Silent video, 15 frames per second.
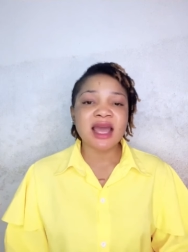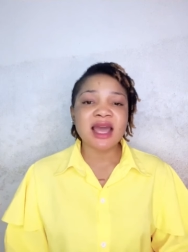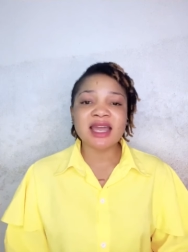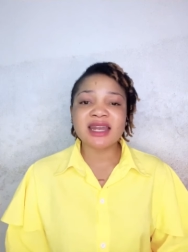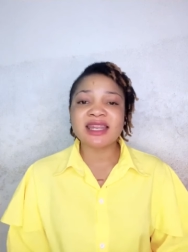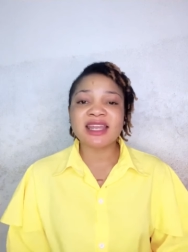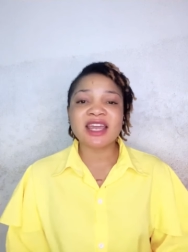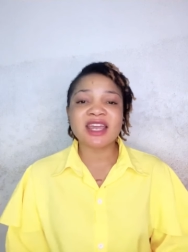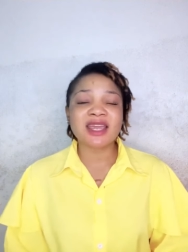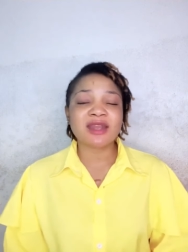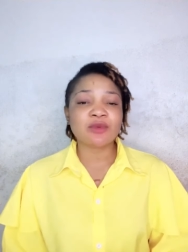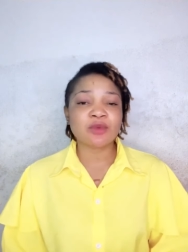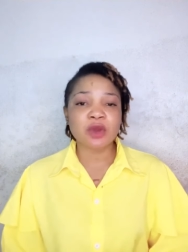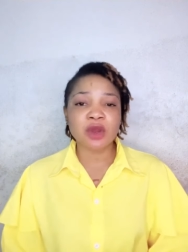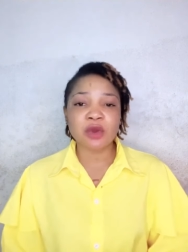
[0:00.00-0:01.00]
and they are
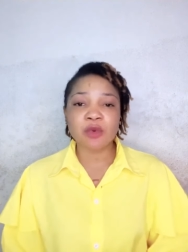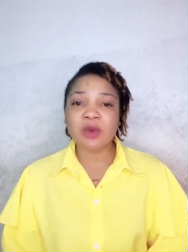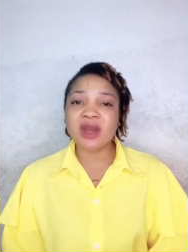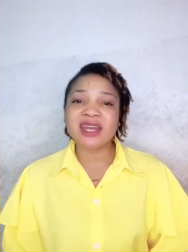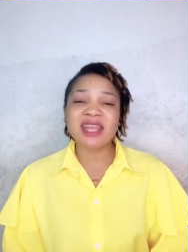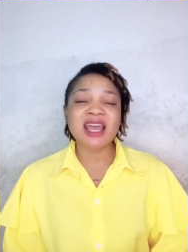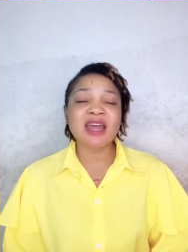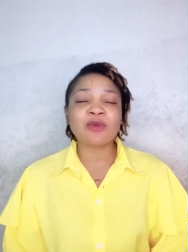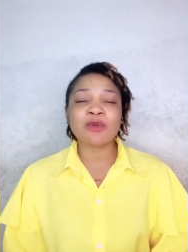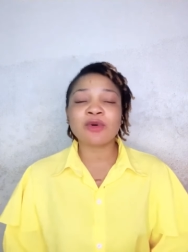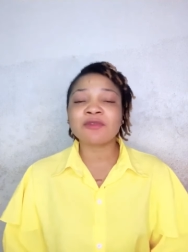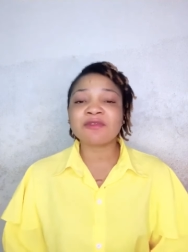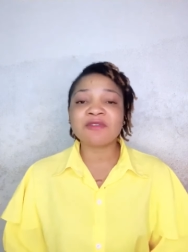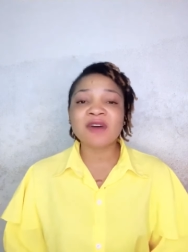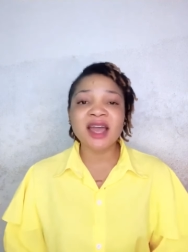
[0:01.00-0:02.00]
in regret, they are
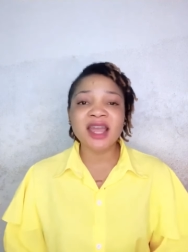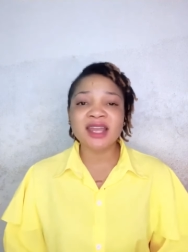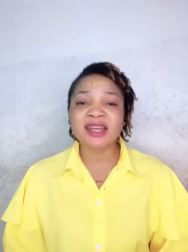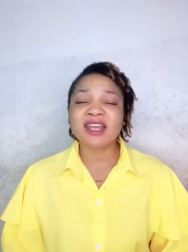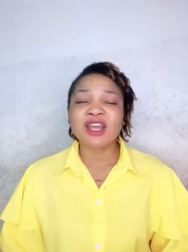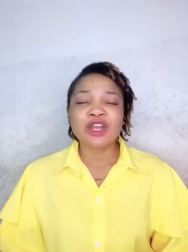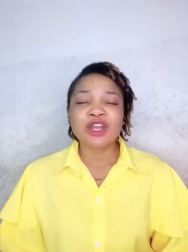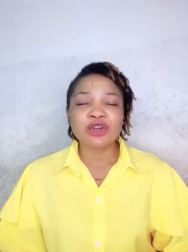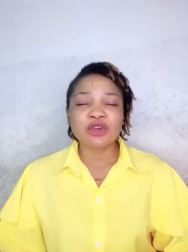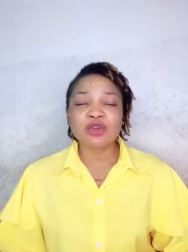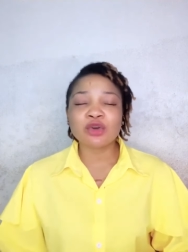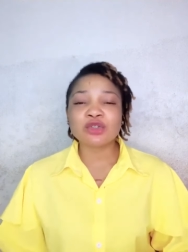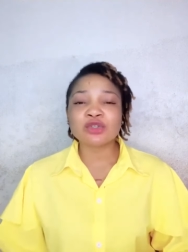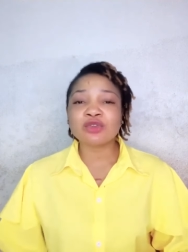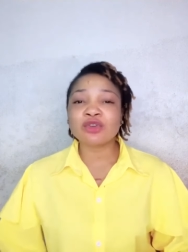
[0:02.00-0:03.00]
not fine,
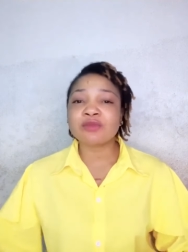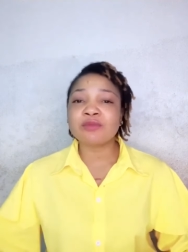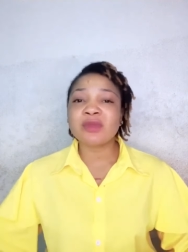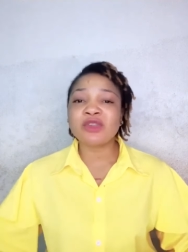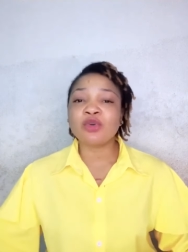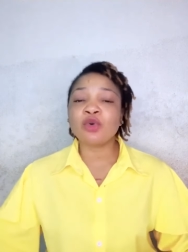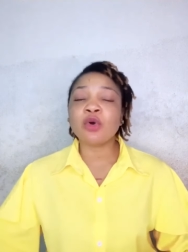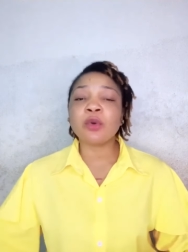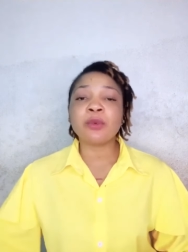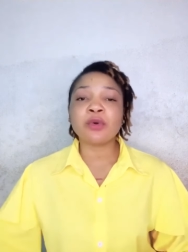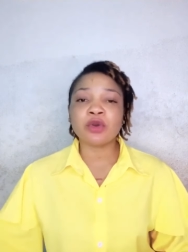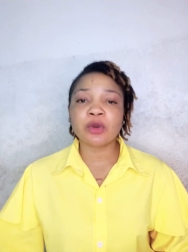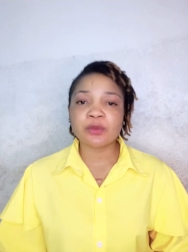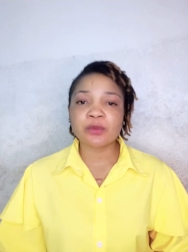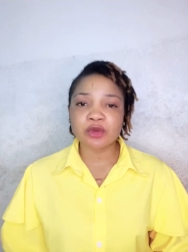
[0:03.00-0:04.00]
does not mean you
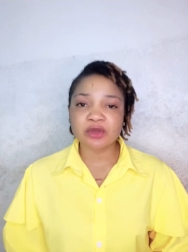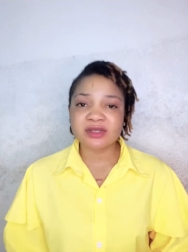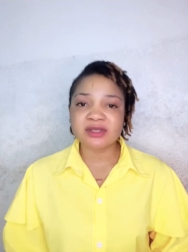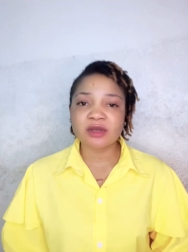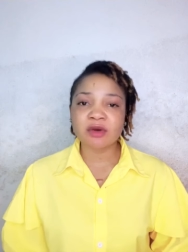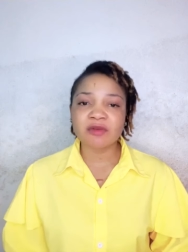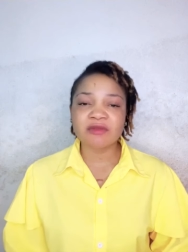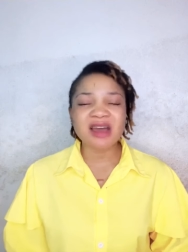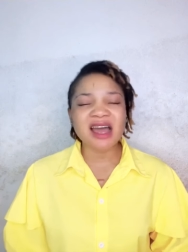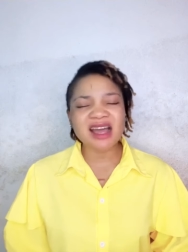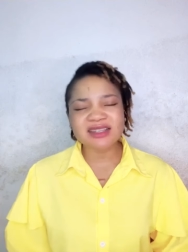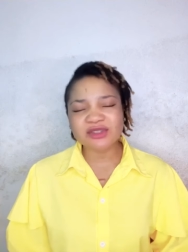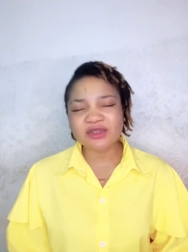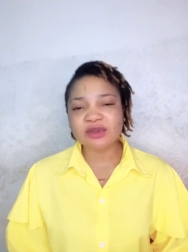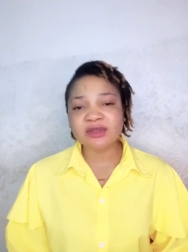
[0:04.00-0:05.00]
open up yourself.
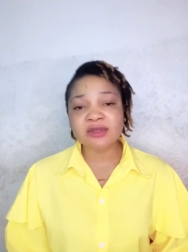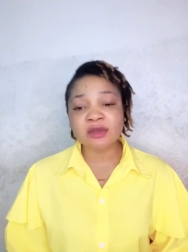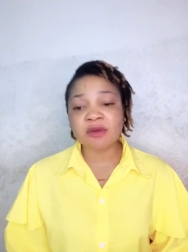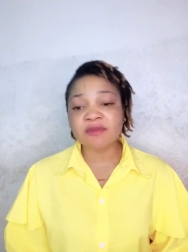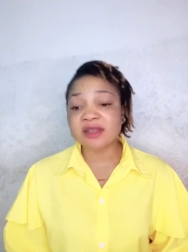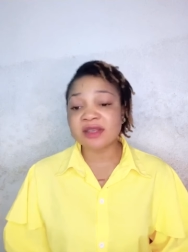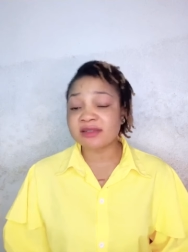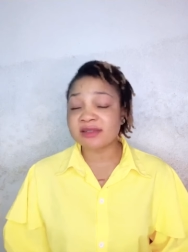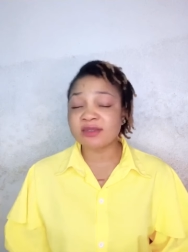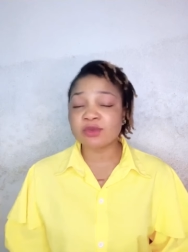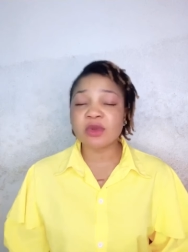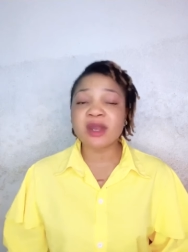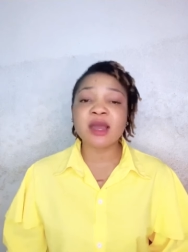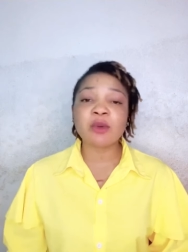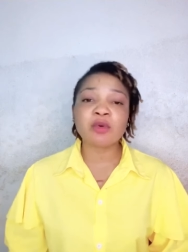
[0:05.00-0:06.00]
Ask yourself, is
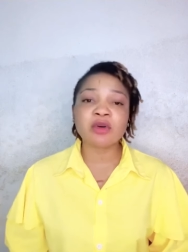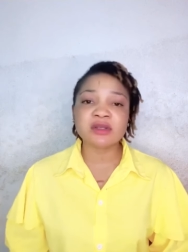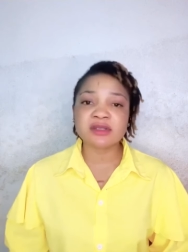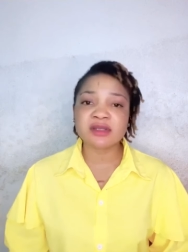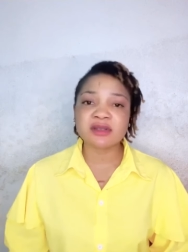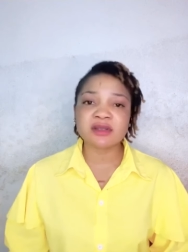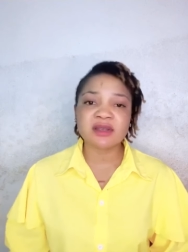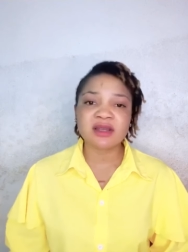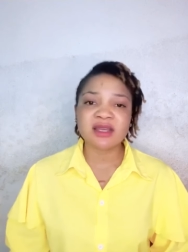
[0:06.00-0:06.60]
this what I want?